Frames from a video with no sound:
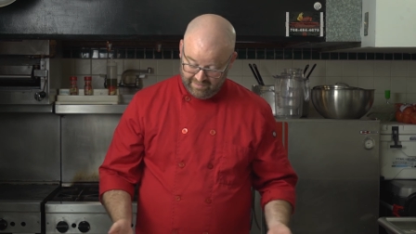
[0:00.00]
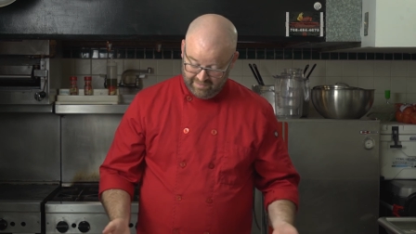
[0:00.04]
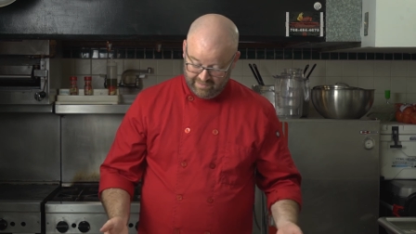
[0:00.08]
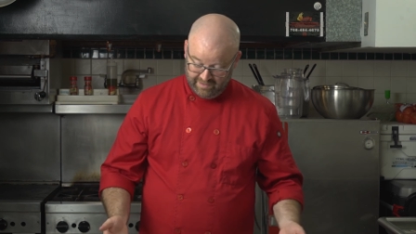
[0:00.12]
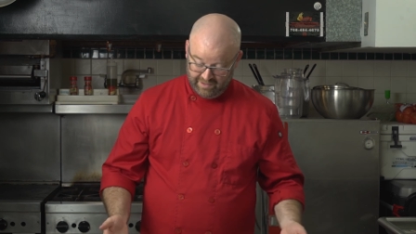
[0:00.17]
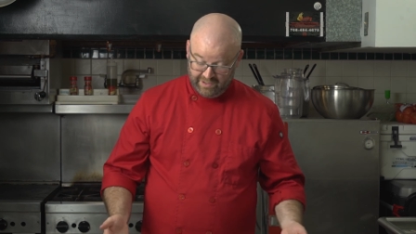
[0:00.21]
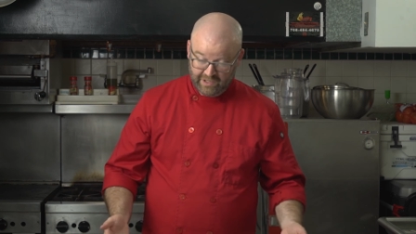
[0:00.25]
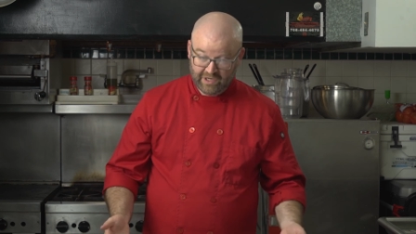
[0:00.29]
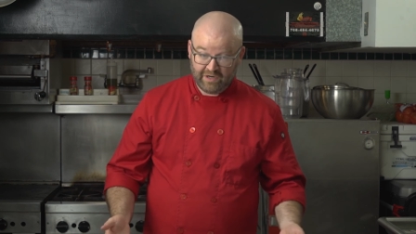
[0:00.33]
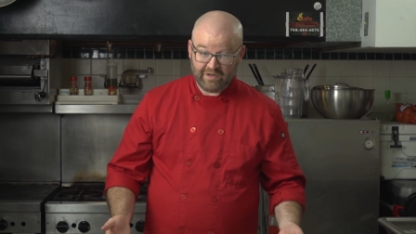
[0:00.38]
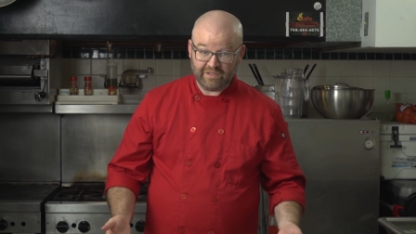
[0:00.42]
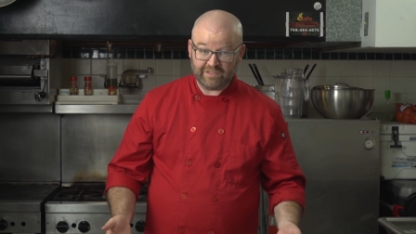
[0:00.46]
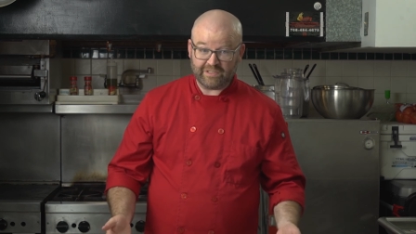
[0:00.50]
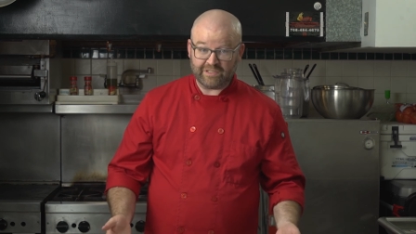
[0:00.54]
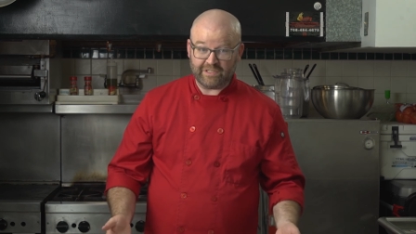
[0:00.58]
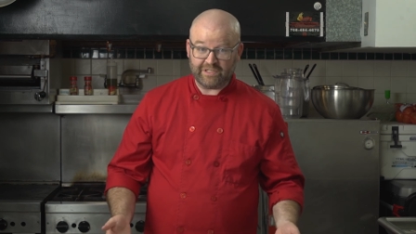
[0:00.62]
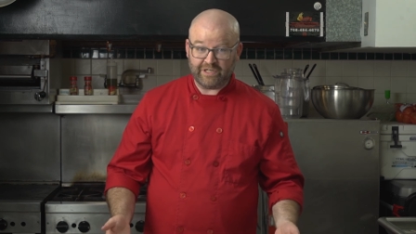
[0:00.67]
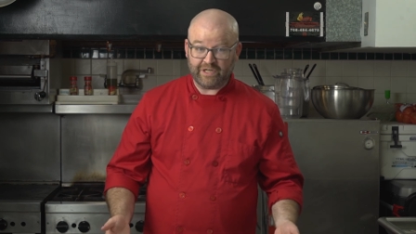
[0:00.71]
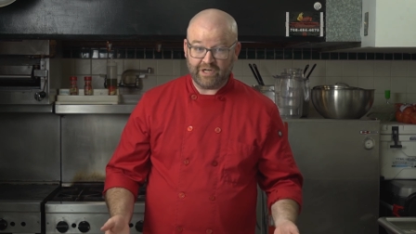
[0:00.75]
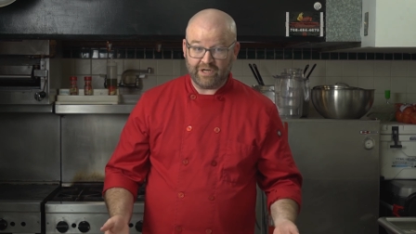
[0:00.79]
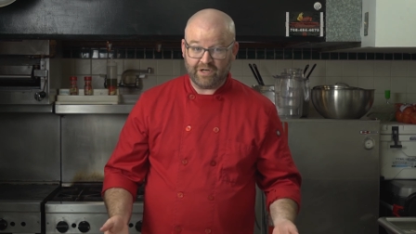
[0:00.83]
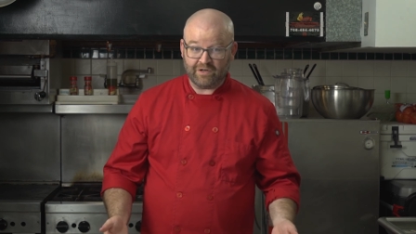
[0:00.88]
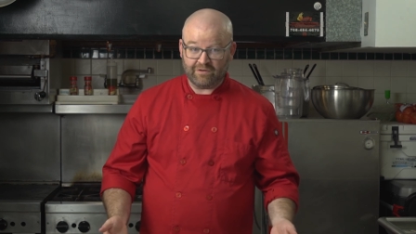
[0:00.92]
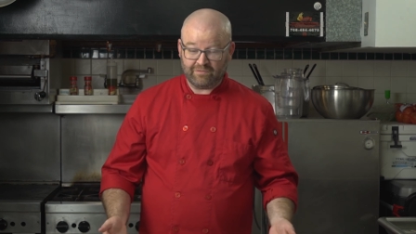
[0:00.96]
You know what to
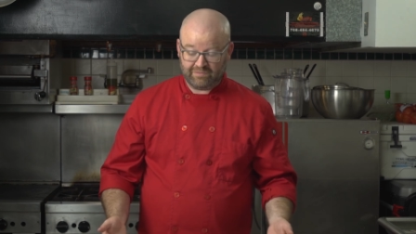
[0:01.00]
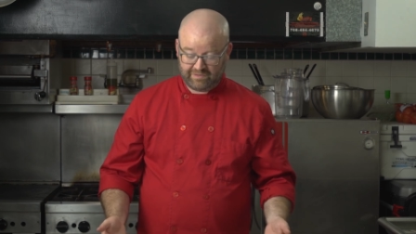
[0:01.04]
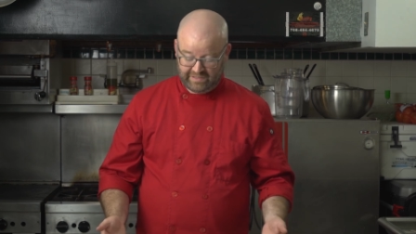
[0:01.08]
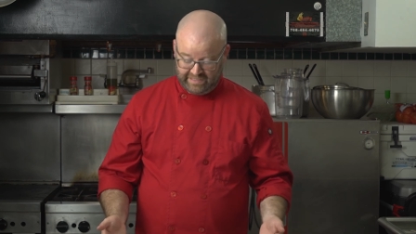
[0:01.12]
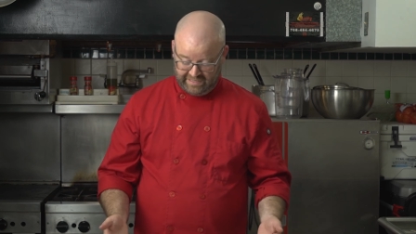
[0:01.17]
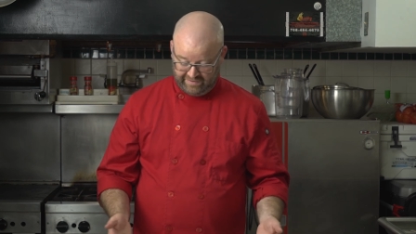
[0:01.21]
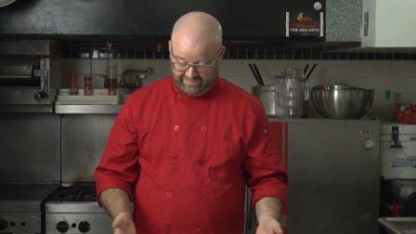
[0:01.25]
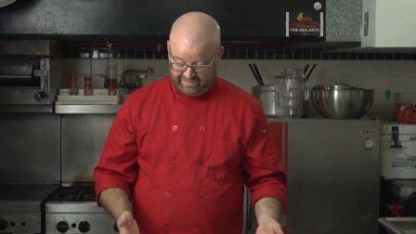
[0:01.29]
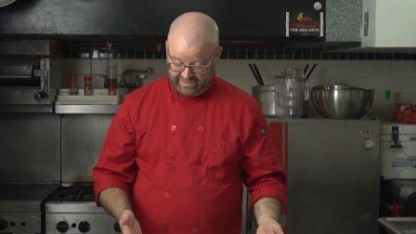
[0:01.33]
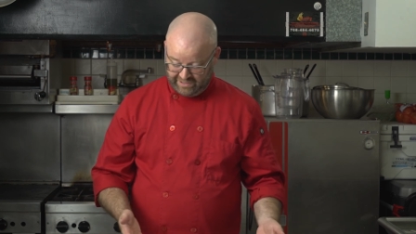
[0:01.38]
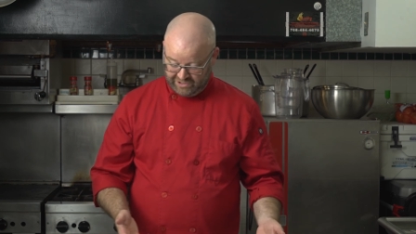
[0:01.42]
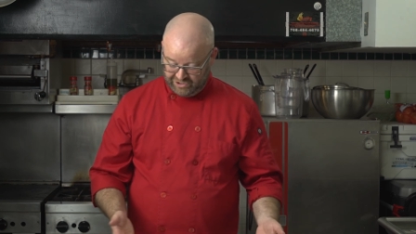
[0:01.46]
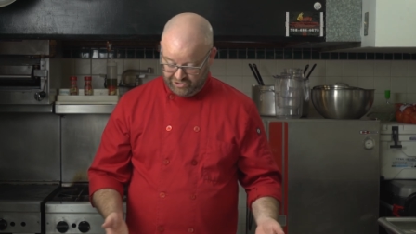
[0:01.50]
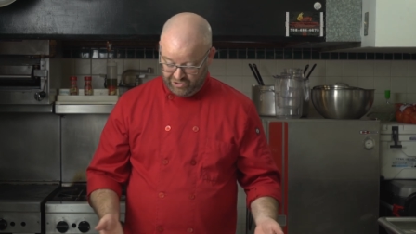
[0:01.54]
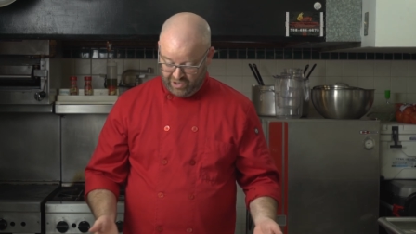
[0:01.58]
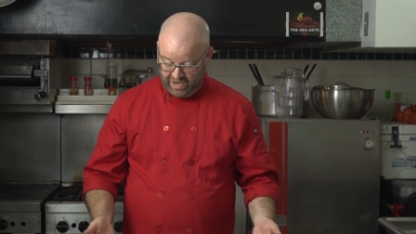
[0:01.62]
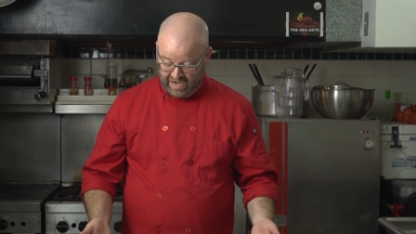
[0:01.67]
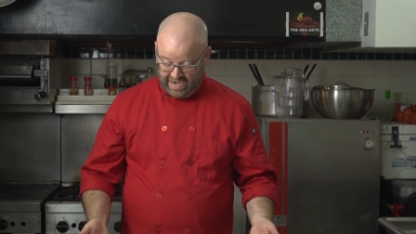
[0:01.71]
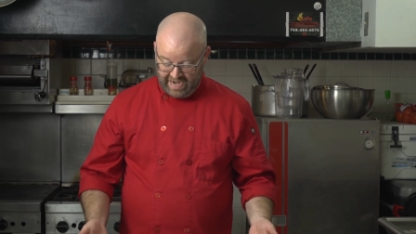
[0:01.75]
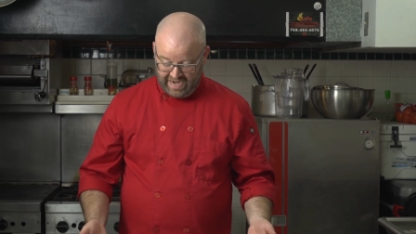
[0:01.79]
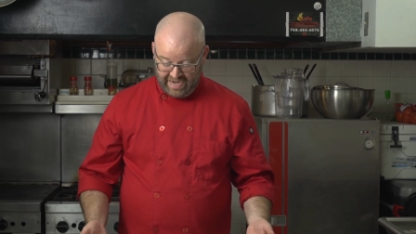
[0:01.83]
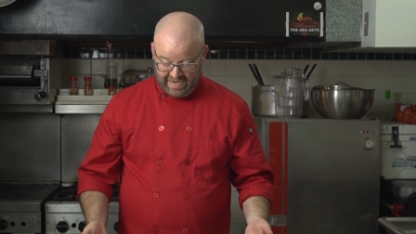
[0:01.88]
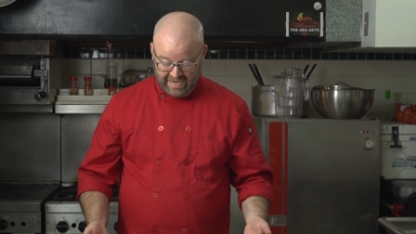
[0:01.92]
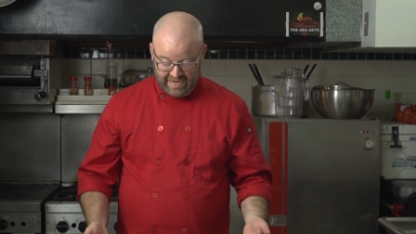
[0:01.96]
do. Give it a
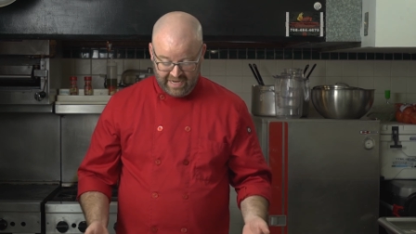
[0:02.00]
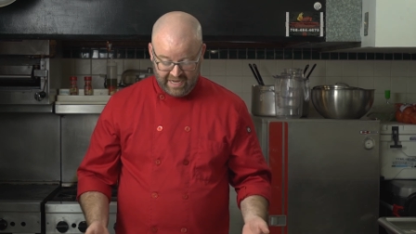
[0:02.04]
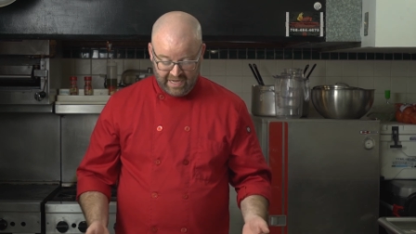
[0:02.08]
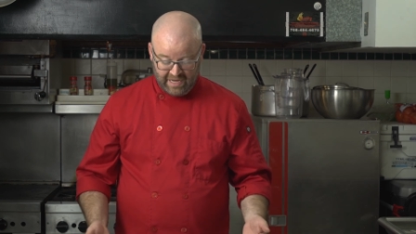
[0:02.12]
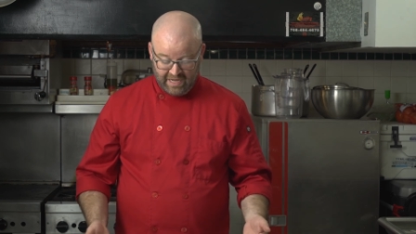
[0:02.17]
try.